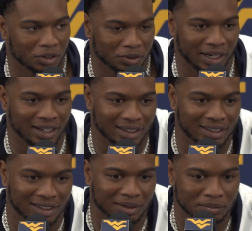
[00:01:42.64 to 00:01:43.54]
Right,
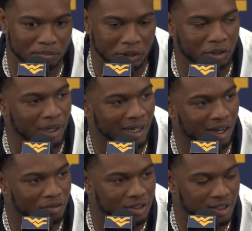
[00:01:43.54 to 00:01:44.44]
building my
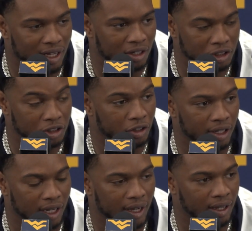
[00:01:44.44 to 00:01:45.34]
confidence now, just
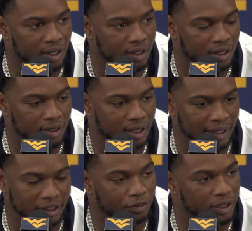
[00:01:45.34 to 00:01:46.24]
learning like
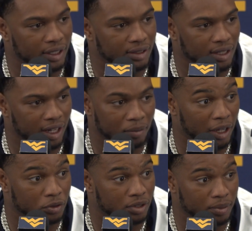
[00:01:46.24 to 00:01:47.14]
different hits. Like, I'm
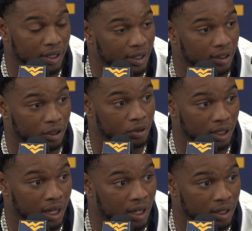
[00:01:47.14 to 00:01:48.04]
not used to being hit low a
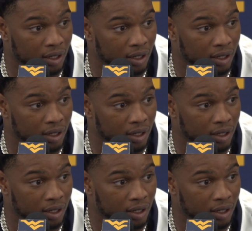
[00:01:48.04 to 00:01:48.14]
lot.